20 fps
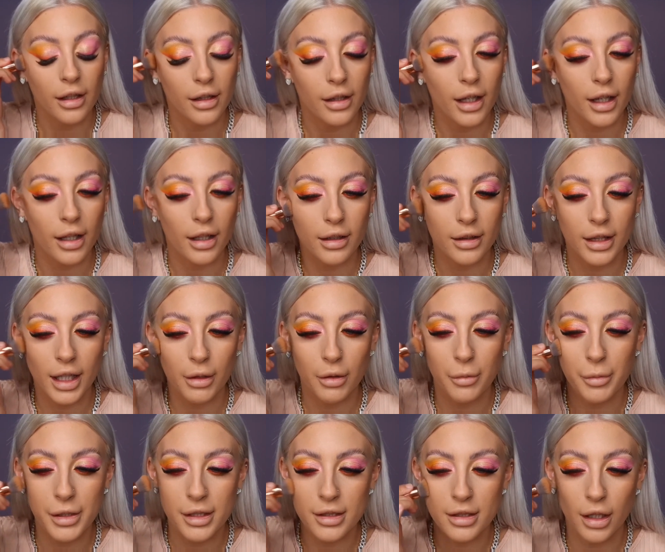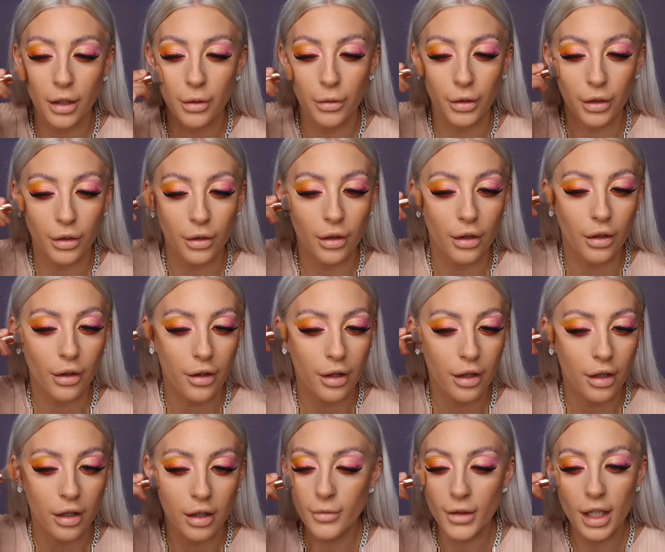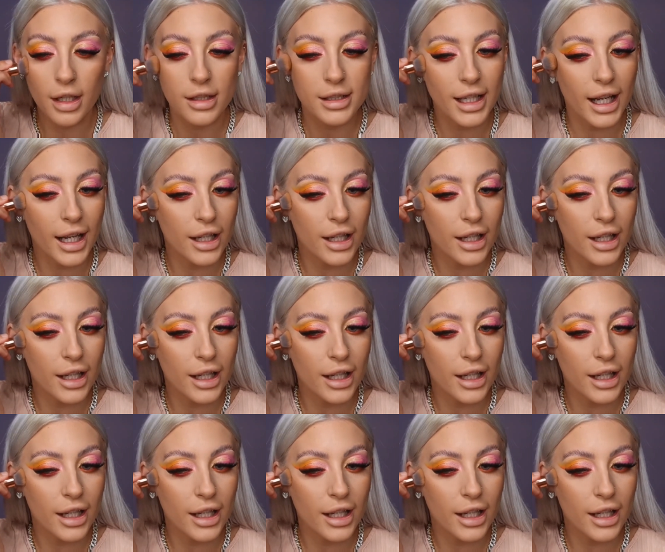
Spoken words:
Like that would be so good, because I